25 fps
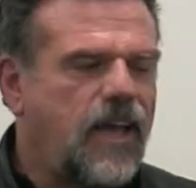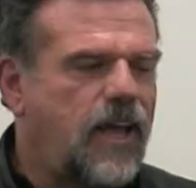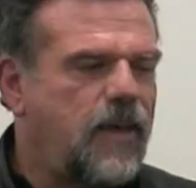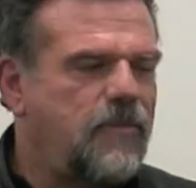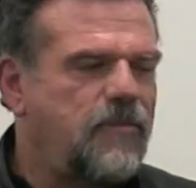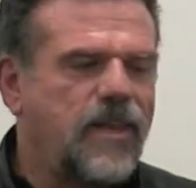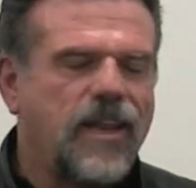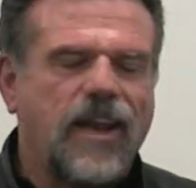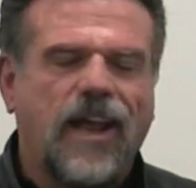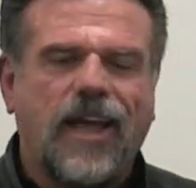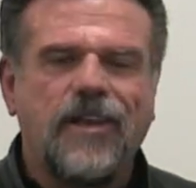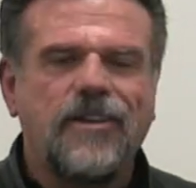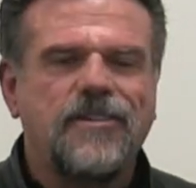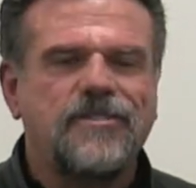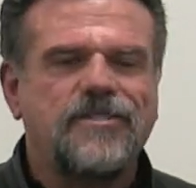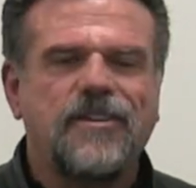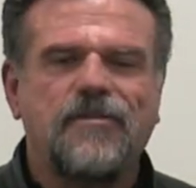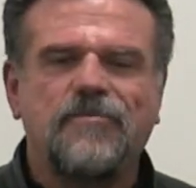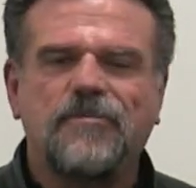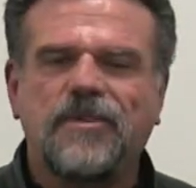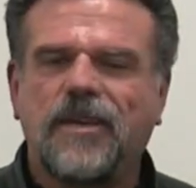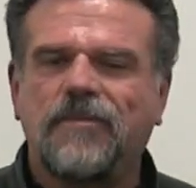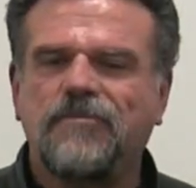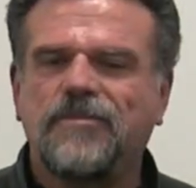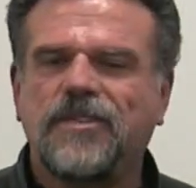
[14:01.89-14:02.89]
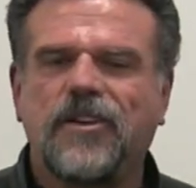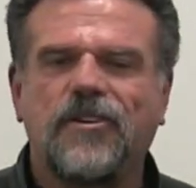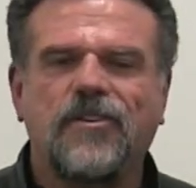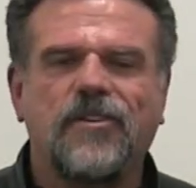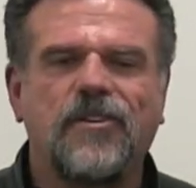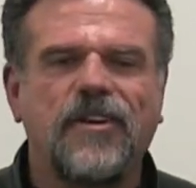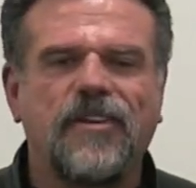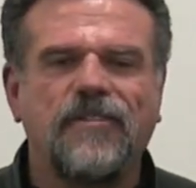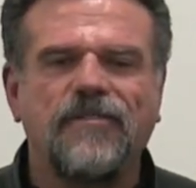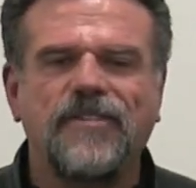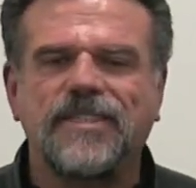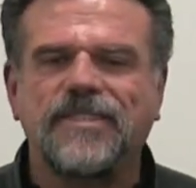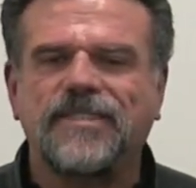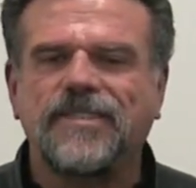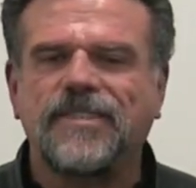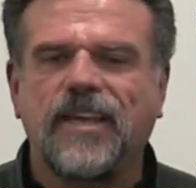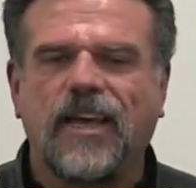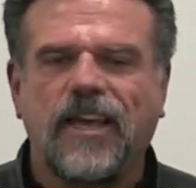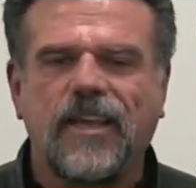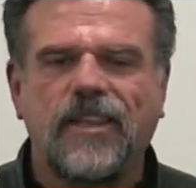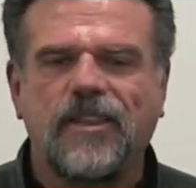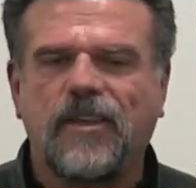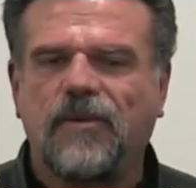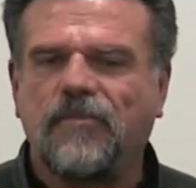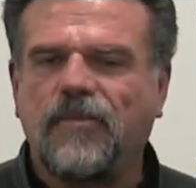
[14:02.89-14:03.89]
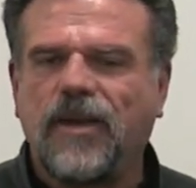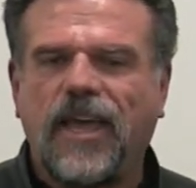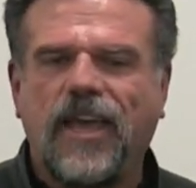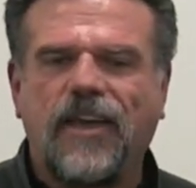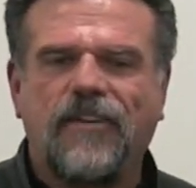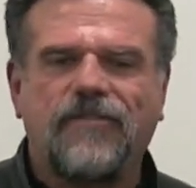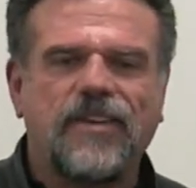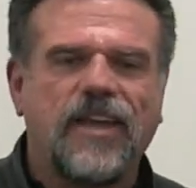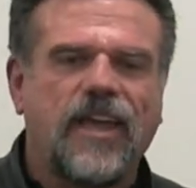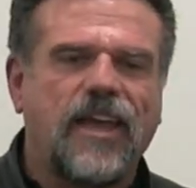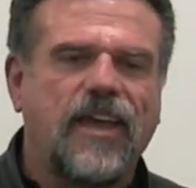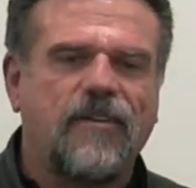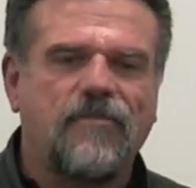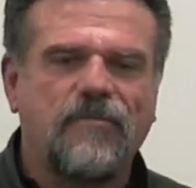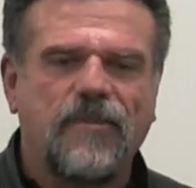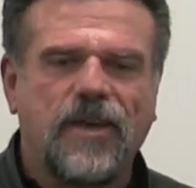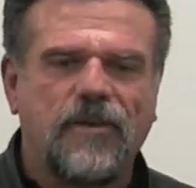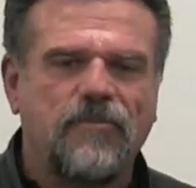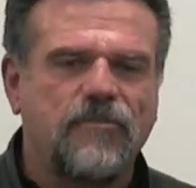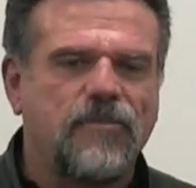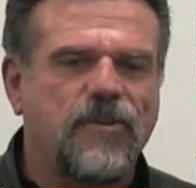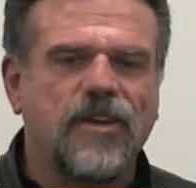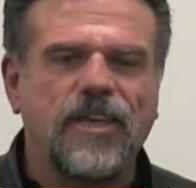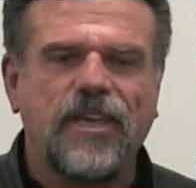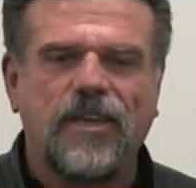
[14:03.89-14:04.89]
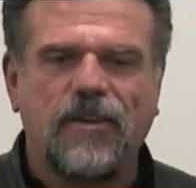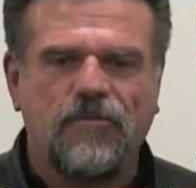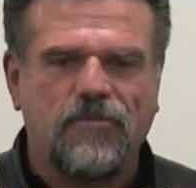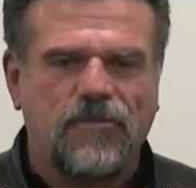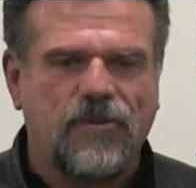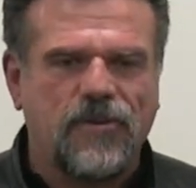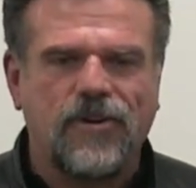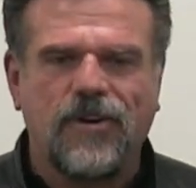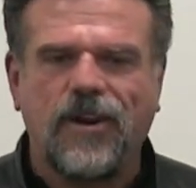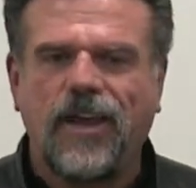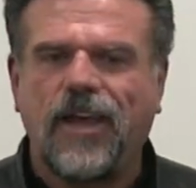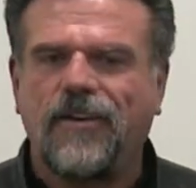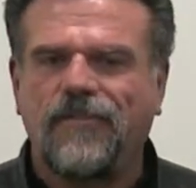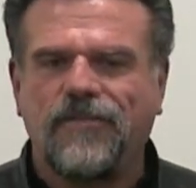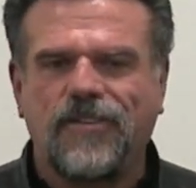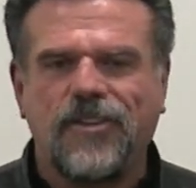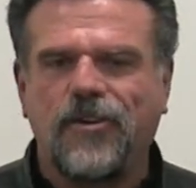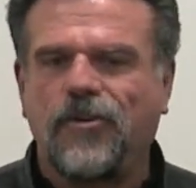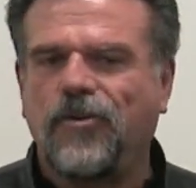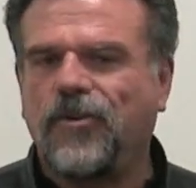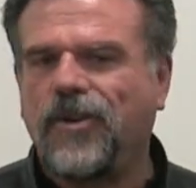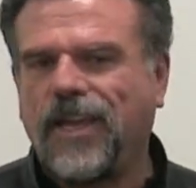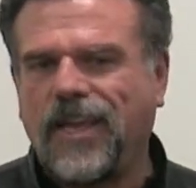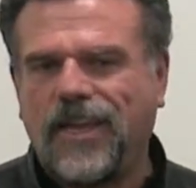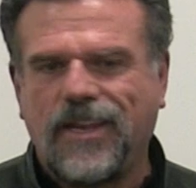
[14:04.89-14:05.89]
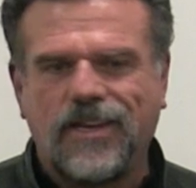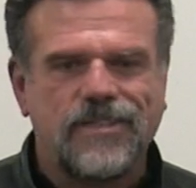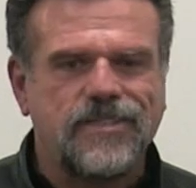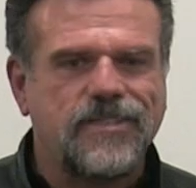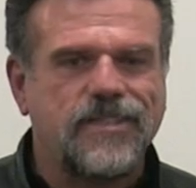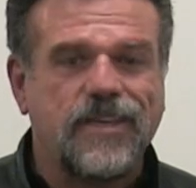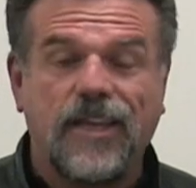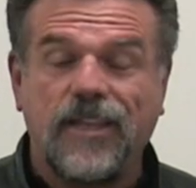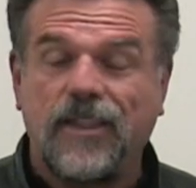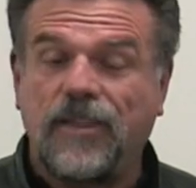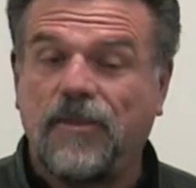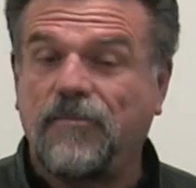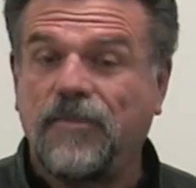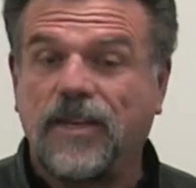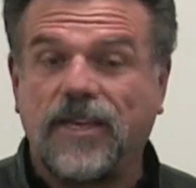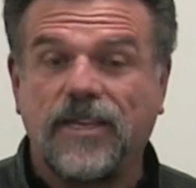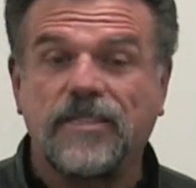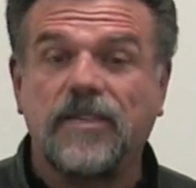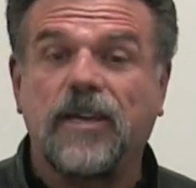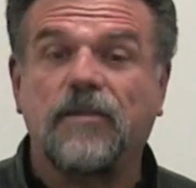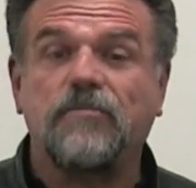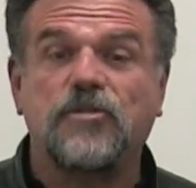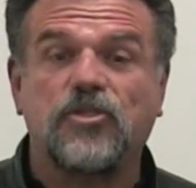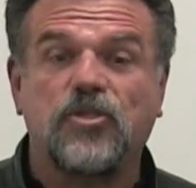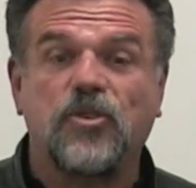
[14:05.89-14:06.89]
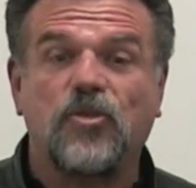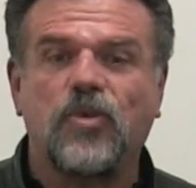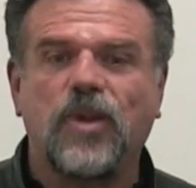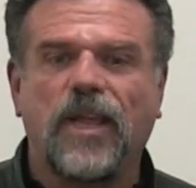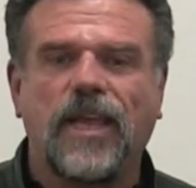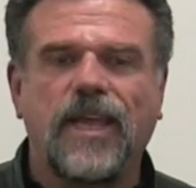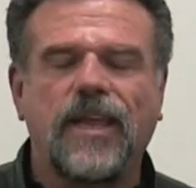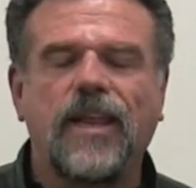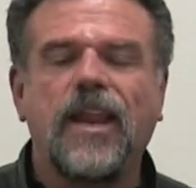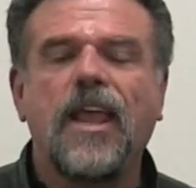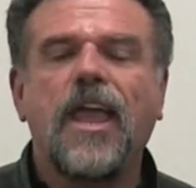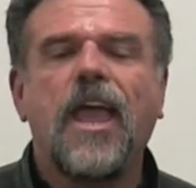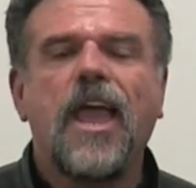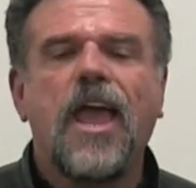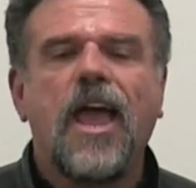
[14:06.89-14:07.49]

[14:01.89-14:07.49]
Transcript: I mean, I sometimes I don't even sign them. I have to have my bookkeeper have the okay to sign them because I'm so late.